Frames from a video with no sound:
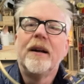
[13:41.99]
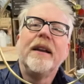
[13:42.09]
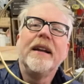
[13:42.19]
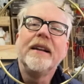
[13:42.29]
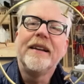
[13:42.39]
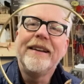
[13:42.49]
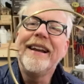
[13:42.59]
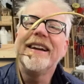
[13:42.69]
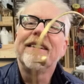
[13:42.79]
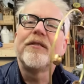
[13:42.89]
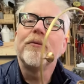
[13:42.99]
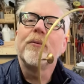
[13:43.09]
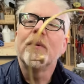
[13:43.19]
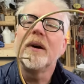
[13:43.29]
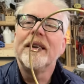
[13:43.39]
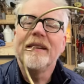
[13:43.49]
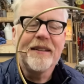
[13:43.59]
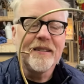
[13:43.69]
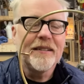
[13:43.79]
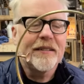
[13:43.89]
that this
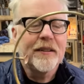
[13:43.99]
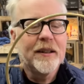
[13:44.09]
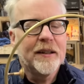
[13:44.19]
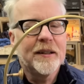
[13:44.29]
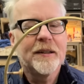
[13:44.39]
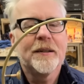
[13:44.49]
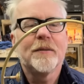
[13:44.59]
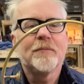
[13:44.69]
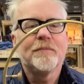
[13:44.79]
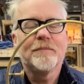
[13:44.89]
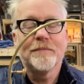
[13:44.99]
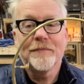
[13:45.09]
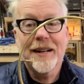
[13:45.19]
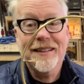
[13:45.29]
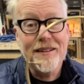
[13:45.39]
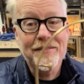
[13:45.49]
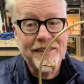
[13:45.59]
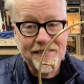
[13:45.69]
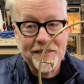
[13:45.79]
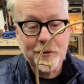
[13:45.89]
this is. I love
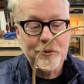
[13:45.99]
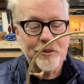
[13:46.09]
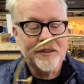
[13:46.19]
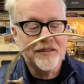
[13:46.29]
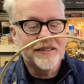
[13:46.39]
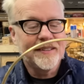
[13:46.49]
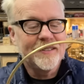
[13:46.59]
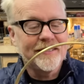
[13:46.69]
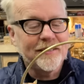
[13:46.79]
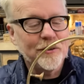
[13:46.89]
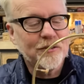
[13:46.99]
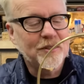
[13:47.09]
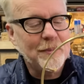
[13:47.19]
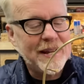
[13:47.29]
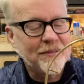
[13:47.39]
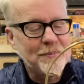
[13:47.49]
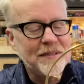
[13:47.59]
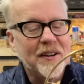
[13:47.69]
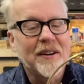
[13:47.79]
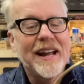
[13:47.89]
this solution. This solution makes me
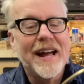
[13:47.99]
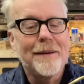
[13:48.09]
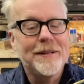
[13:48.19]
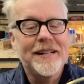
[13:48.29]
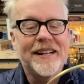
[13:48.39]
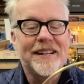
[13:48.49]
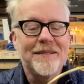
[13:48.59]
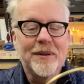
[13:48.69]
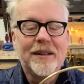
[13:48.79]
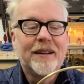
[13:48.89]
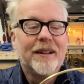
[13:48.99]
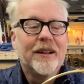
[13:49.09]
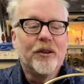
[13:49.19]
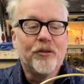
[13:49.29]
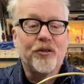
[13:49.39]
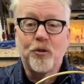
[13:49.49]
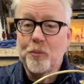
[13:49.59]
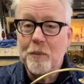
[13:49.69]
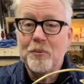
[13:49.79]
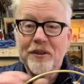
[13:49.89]
very happy and I'm
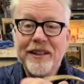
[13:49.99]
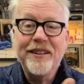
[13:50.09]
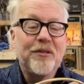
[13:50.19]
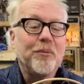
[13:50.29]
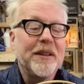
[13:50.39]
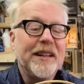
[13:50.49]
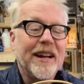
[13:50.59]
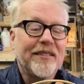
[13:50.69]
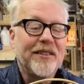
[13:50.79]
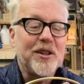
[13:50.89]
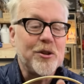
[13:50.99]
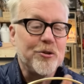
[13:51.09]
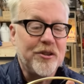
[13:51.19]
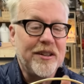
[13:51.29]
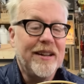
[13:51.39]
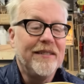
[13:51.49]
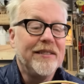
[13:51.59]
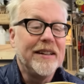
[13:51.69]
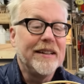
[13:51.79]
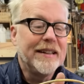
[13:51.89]
super pleased with the execution of
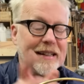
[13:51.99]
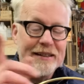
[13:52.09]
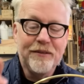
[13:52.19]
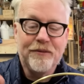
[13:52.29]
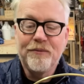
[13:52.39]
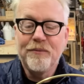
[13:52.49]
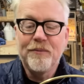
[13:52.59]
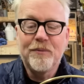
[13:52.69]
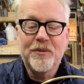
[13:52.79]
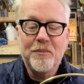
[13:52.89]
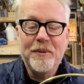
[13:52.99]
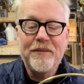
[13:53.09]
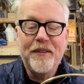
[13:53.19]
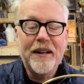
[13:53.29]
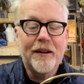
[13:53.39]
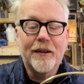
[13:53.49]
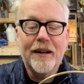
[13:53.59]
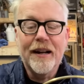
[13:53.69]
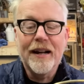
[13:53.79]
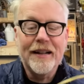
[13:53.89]
it. And to be
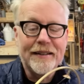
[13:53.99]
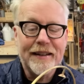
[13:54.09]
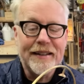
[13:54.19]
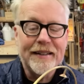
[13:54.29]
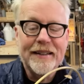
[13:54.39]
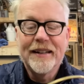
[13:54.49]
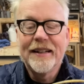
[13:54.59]
fair, like